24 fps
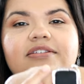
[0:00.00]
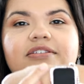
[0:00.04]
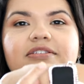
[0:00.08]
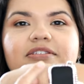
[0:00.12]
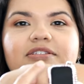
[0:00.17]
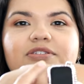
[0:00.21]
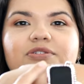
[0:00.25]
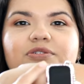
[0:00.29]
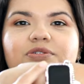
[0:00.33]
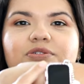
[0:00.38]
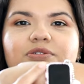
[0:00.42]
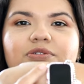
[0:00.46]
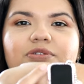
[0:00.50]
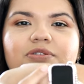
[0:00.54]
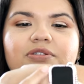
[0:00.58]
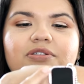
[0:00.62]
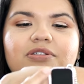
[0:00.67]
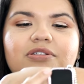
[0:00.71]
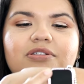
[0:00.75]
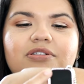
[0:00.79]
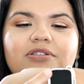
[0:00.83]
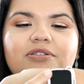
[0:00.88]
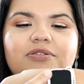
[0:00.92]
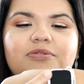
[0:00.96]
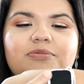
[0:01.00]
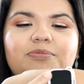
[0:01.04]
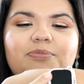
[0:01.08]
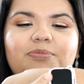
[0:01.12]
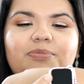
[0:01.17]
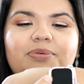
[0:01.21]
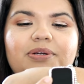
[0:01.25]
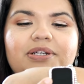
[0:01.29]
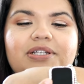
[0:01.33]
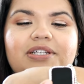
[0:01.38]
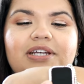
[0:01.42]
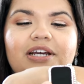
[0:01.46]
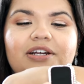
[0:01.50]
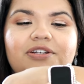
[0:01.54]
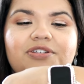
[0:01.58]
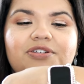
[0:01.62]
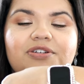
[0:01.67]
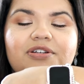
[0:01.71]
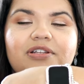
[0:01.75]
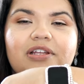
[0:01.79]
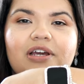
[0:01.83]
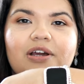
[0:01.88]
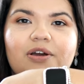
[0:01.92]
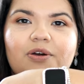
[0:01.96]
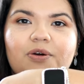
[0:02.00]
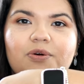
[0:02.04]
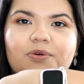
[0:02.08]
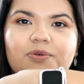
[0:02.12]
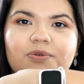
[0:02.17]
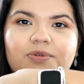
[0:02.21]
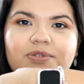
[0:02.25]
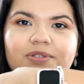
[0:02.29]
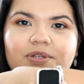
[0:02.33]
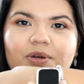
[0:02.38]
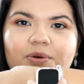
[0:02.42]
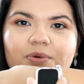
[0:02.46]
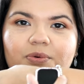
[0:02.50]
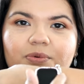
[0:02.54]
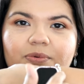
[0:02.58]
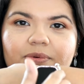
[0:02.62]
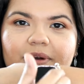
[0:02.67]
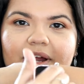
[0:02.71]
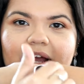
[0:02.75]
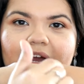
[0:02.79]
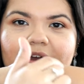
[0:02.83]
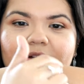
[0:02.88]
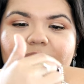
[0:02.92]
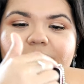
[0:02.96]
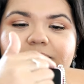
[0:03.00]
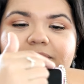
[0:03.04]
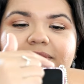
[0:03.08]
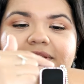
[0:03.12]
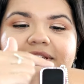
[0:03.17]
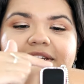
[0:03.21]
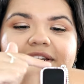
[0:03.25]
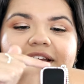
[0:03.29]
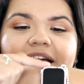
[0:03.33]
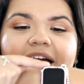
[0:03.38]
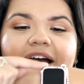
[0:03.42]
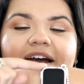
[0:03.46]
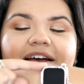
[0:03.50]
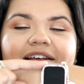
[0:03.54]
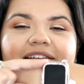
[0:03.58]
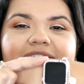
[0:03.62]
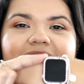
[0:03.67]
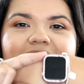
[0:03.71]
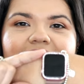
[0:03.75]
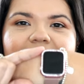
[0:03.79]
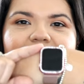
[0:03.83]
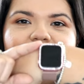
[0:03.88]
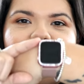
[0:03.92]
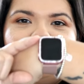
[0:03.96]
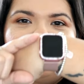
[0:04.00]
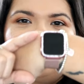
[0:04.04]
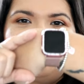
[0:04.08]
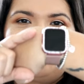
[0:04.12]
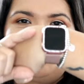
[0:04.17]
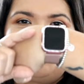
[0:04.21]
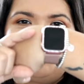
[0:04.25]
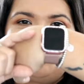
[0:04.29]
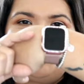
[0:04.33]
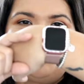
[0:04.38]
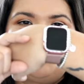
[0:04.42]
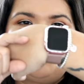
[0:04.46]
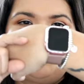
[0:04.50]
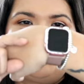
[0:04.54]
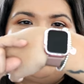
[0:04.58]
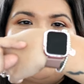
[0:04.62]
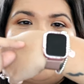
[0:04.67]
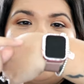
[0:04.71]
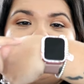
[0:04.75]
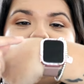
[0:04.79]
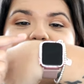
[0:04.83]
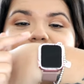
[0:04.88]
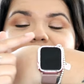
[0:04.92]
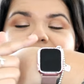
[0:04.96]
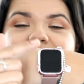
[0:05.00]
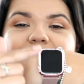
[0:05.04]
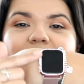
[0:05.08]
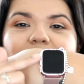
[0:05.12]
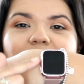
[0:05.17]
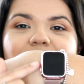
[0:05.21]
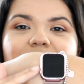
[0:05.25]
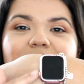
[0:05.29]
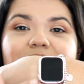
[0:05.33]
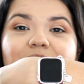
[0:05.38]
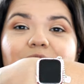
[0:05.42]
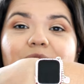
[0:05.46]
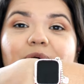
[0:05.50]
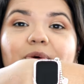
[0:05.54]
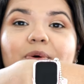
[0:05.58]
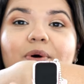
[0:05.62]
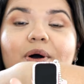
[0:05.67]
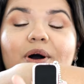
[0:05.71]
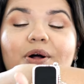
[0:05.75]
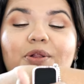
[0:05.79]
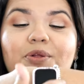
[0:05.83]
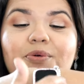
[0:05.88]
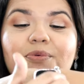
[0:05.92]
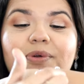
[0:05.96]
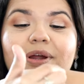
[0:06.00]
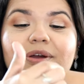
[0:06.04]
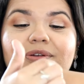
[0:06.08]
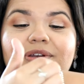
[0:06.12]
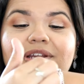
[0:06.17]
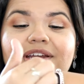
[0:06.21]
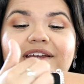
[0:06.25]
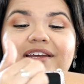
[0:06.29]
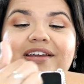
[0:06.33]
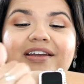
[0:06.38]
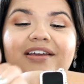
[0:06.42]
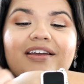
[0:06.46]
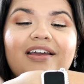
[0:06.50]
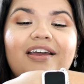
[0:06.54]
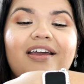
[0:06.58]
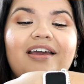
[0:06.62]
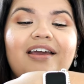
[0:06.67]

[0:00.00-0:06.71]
little protector that goes around and it has like little rhinestones that go all around it